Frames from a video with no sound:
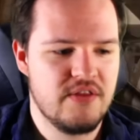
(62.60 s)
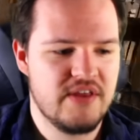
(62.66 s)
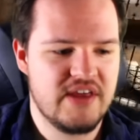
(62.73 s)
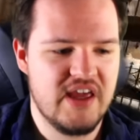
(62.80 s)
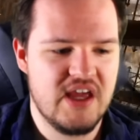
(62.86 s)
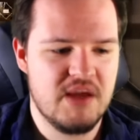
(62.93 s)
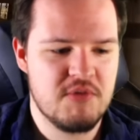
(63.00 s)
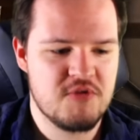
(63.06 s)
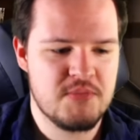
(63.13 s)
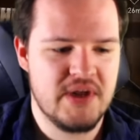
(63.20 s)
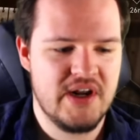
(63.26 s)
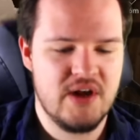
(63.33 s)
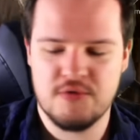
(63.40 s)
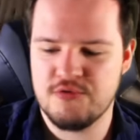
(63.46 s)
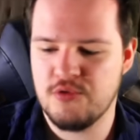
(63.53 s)
The game has
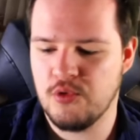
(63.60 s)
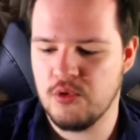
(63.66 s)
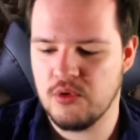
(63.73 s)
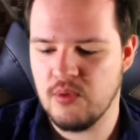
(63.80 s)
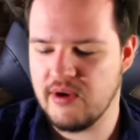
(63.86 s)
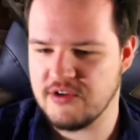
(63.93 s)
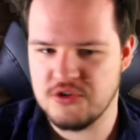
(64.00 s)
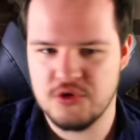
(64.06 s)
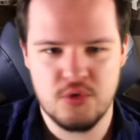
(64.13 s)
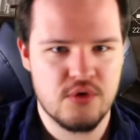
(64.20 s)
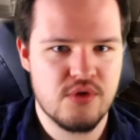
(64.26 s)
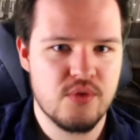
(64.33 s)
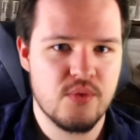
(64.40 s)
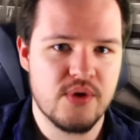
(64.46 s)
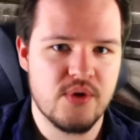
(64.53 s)
been out for, what, 2
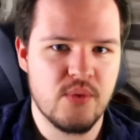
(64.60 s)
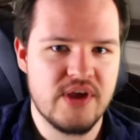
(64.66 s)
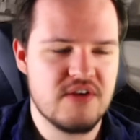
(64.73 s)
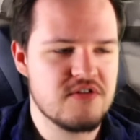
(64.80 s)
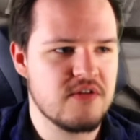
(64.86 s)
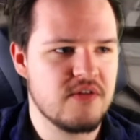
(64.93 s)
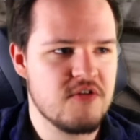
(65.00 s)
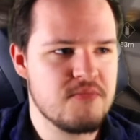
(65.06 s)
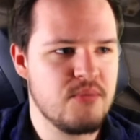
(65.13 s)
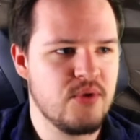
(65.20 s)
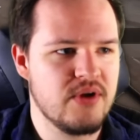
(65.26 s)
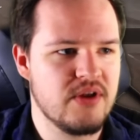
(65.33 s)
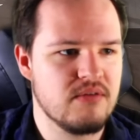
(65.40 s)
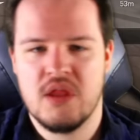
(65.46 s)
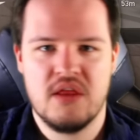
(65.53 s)
or 3 weeks at this
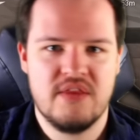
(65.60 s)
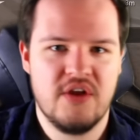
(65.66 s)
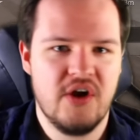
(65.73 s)
point? There